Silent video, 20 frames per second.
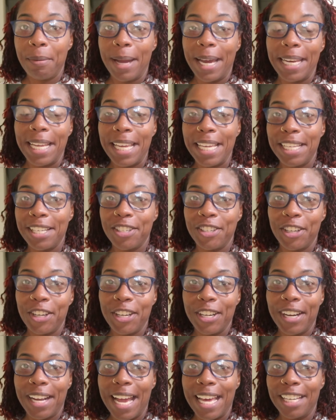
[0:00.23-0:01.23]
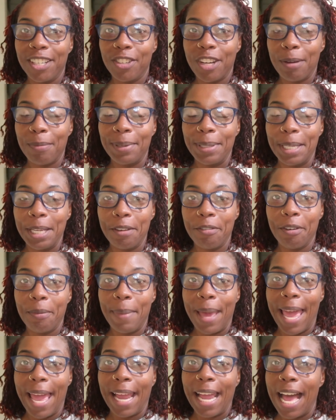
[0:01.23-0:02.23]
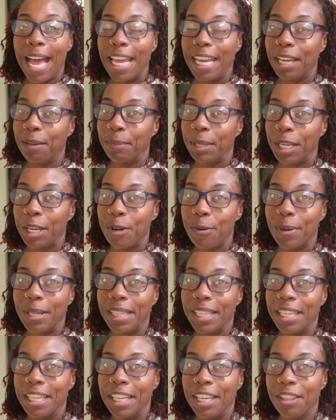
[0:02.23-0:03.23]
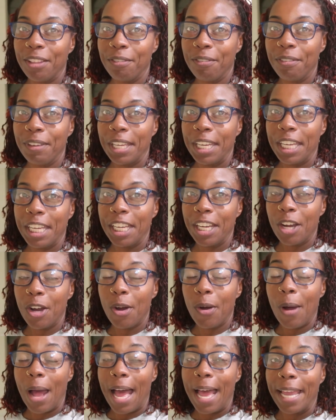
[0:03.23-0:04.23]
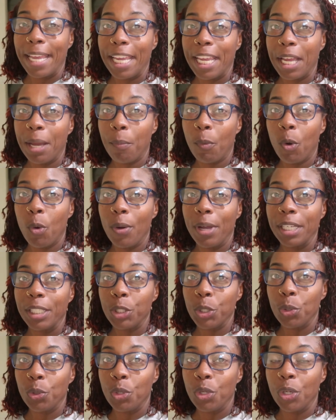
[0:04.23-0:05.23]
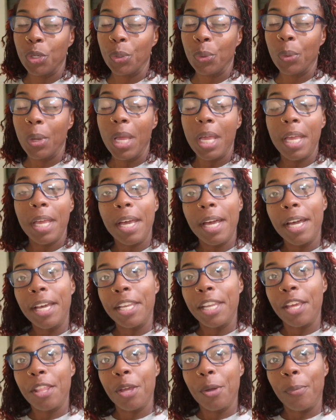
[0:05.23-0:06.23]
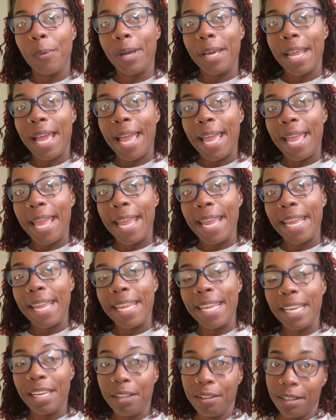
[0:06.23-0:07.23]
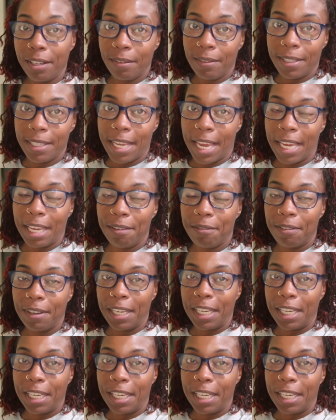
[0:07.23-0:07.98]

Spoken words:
everybody, it is your girl Gotta Drop a Diva back. I am here with another video. I am going to do another what I ate in a day